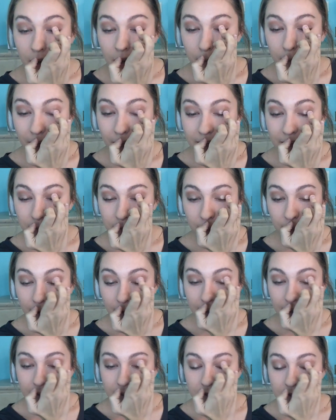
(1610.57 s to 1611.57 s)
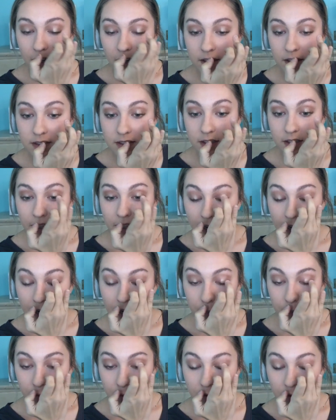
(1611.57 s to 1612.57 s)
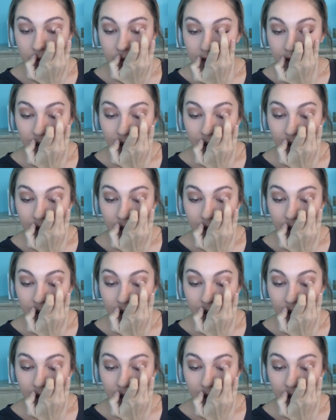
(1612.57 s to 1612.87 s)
My spring break is not until, like, April.